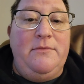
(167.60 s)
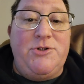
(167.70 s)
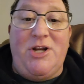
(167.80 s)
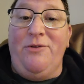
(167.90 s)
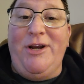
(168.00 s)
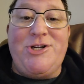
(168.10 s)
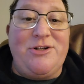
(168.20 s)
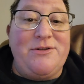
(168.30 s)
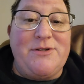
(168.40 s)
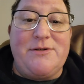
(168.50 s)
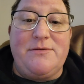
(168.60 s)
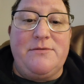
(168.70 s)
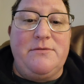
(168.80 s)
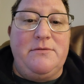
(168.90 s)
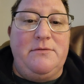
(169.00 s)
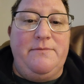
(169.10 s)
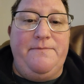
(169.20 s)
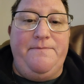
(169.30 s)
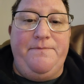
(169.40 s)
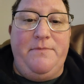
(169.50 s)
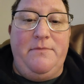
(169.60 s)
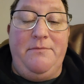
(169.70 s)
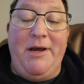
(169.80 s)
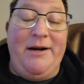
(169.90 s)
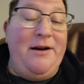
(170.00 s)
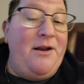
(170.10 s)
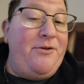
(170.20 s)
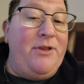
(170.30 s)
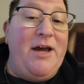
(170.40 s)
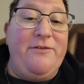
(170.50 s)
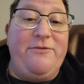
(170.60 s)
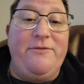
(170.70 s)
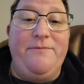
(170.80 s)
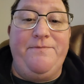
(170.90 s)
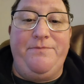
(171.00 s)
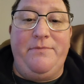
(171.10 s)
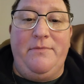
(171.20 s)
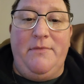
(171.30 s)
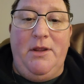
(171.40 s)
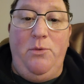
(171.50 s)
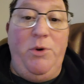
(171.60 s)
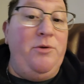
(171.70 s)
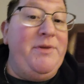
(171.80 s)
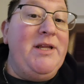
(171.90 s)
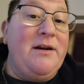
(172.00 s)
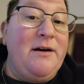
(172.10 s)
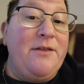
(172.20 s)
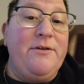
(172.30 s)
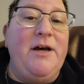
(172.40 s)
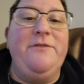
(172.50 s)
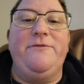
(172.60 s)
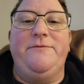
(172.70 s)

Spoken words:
generations, met in another life, will meet in another life.